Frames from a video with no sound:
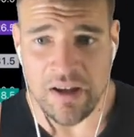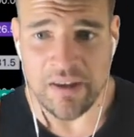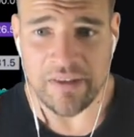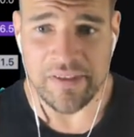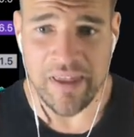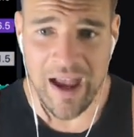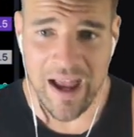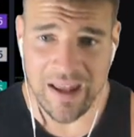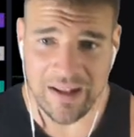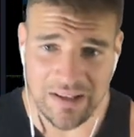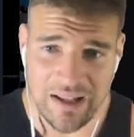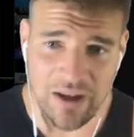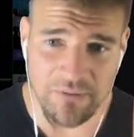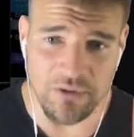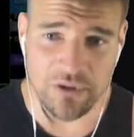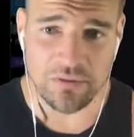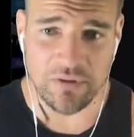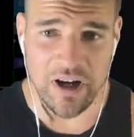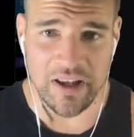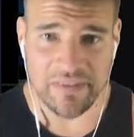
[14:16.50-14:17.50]
that
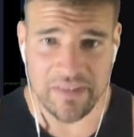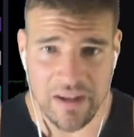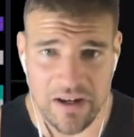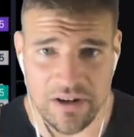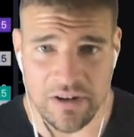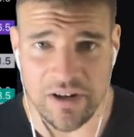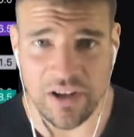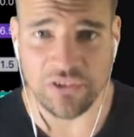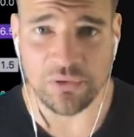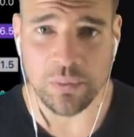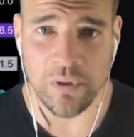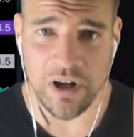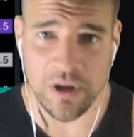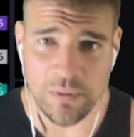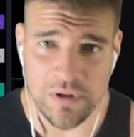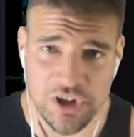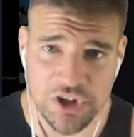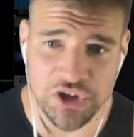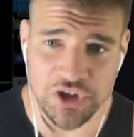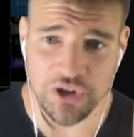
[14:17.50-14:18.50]
level right there is where
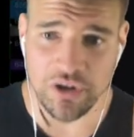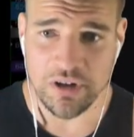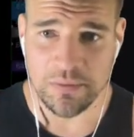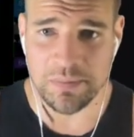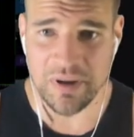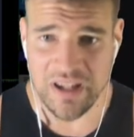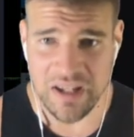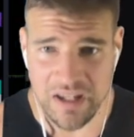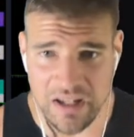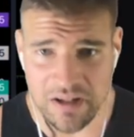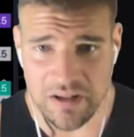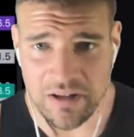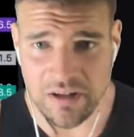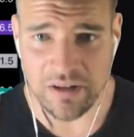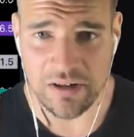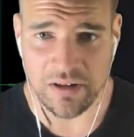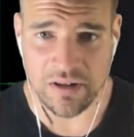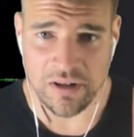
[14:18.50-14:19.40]
we should be